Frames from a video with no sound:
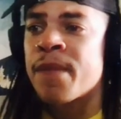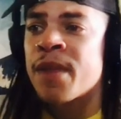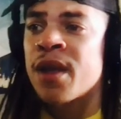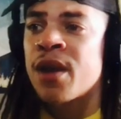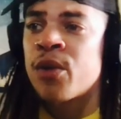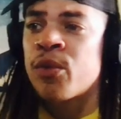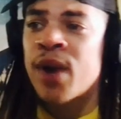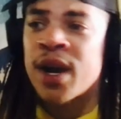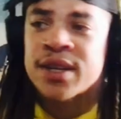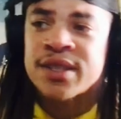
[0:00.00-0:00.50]

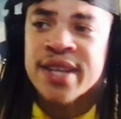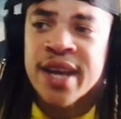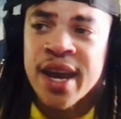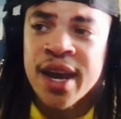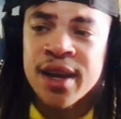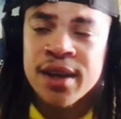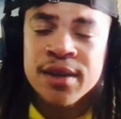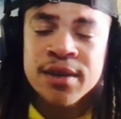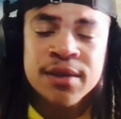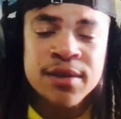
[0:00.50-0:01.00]

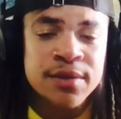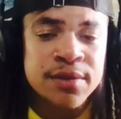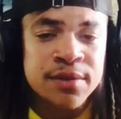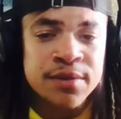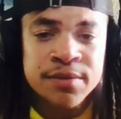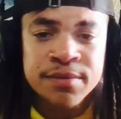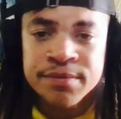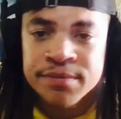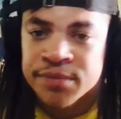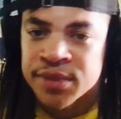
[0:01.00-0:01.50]
Roxanne
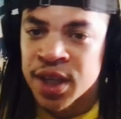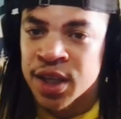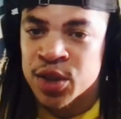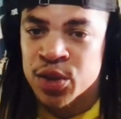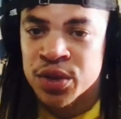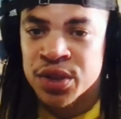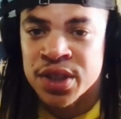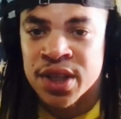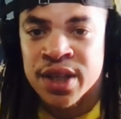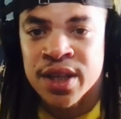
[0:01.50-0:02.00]
does
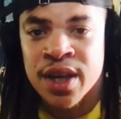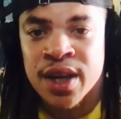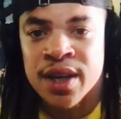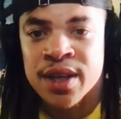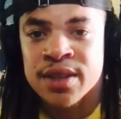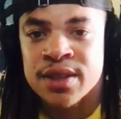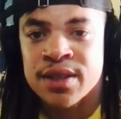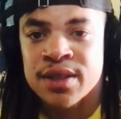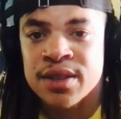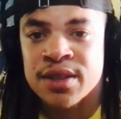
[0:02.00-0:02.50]
what she
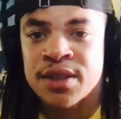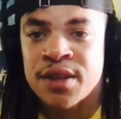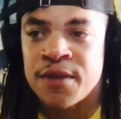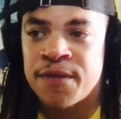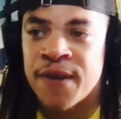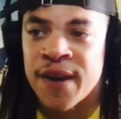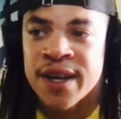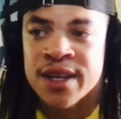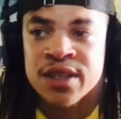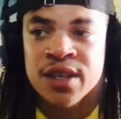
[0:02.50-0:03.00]
does. She
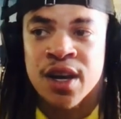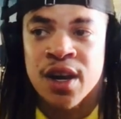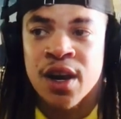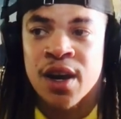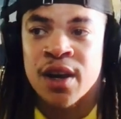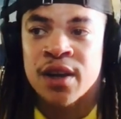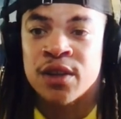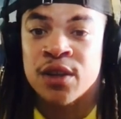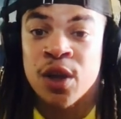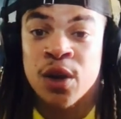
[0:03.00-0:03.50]
fights
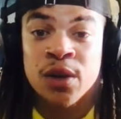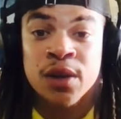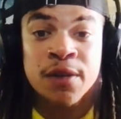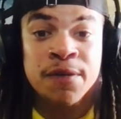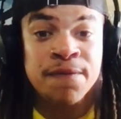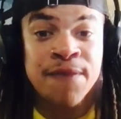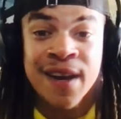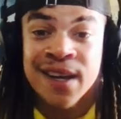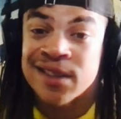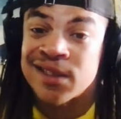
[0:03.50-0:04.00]
hard. Lola
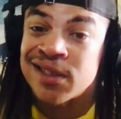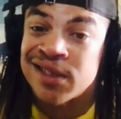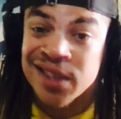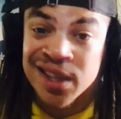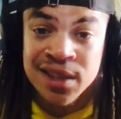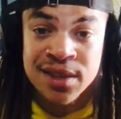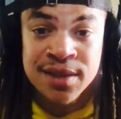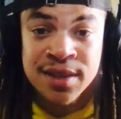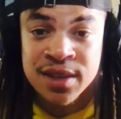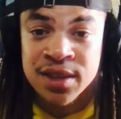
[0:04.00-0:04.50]
fights
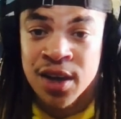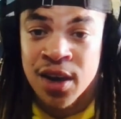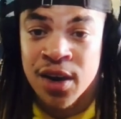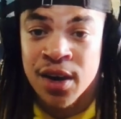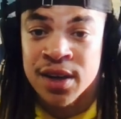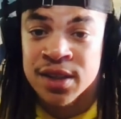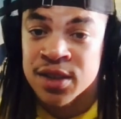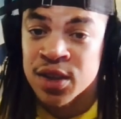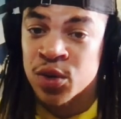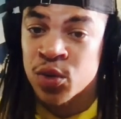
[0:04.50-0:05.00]
just as hard.
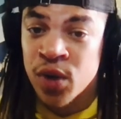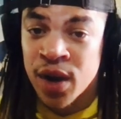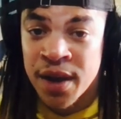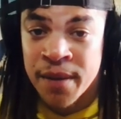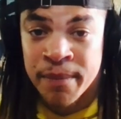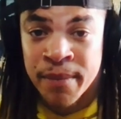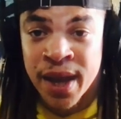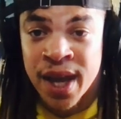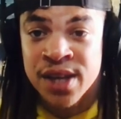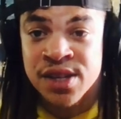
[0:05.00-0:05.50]
It's a great
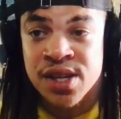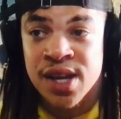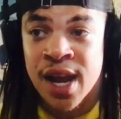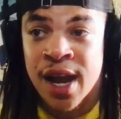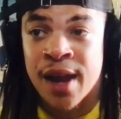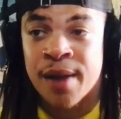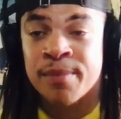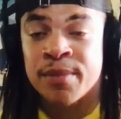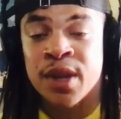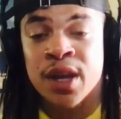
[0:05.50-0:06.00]
match.
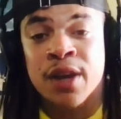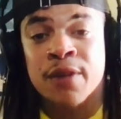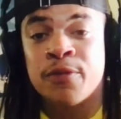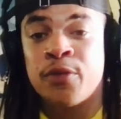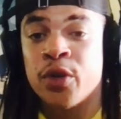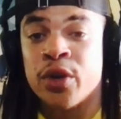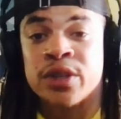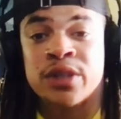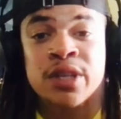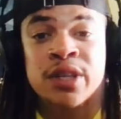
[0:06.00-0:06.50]
I'm looking
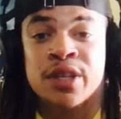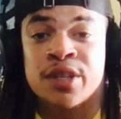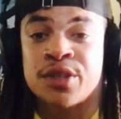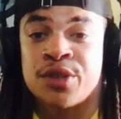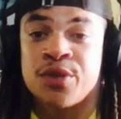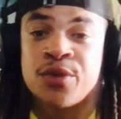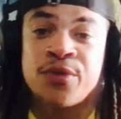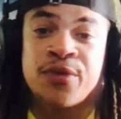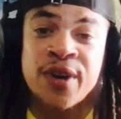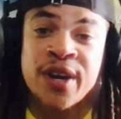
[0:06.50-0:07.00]
forward to these
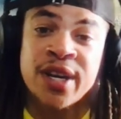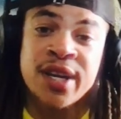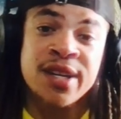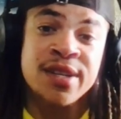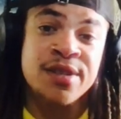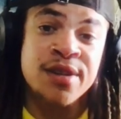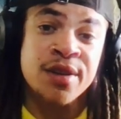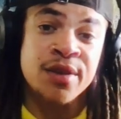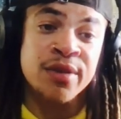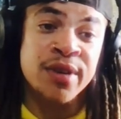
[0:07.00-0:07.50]
two fighting
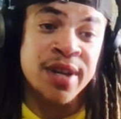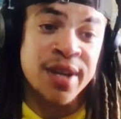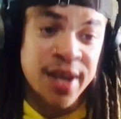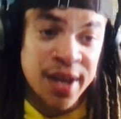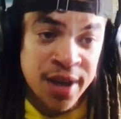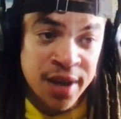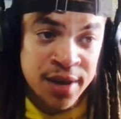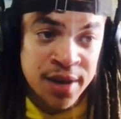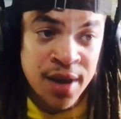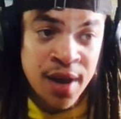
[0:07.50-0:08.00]
each other
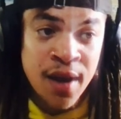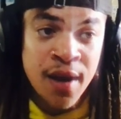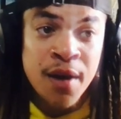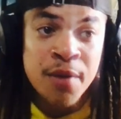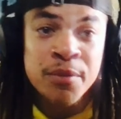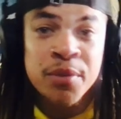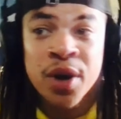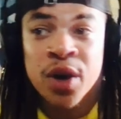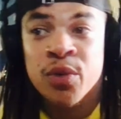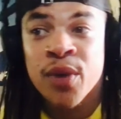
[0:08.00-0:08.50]
again.
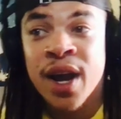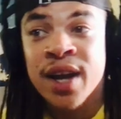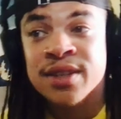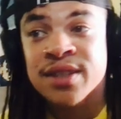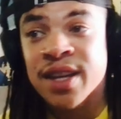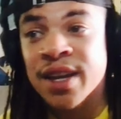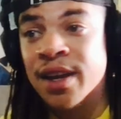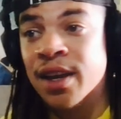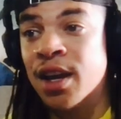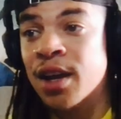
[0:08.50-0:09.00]
But
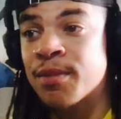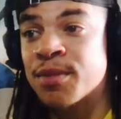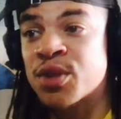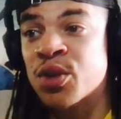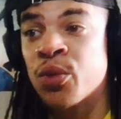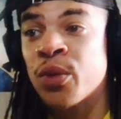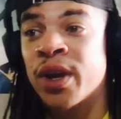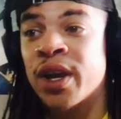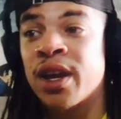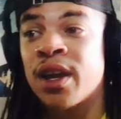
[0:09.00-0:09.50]
Roxanne comes
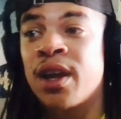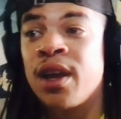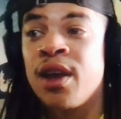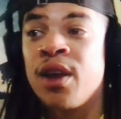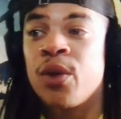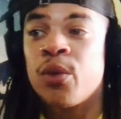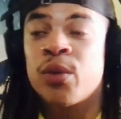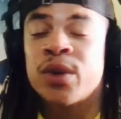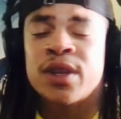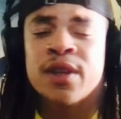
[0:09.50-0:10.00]
away
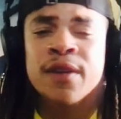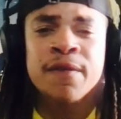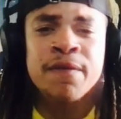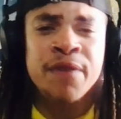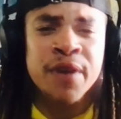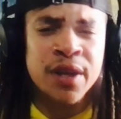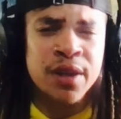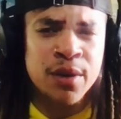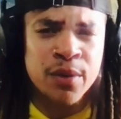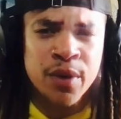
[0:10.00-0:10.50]
with the
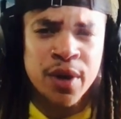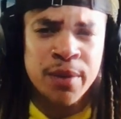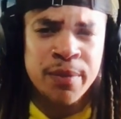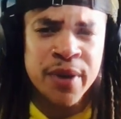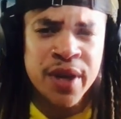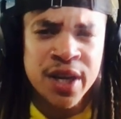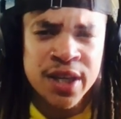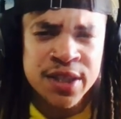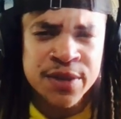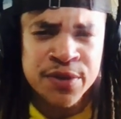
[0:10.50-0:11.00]
victory
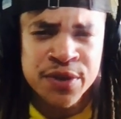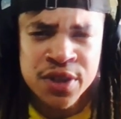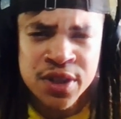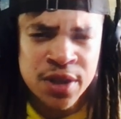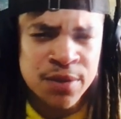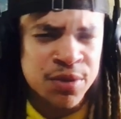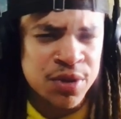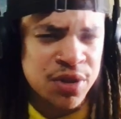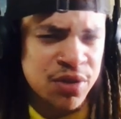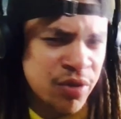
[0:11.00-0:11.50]
because for
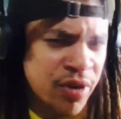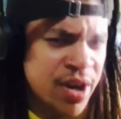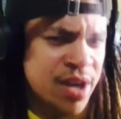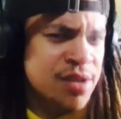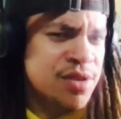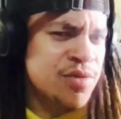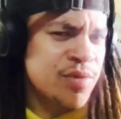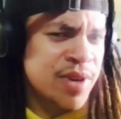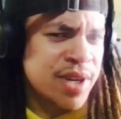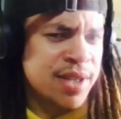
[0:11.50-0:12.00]
some
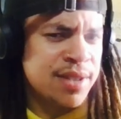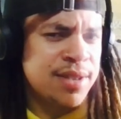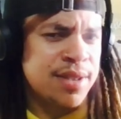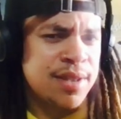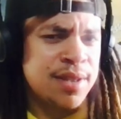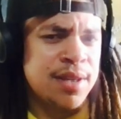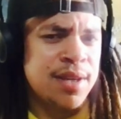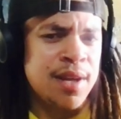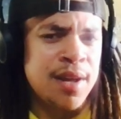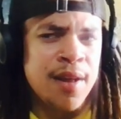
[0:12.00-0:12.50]
strange reason,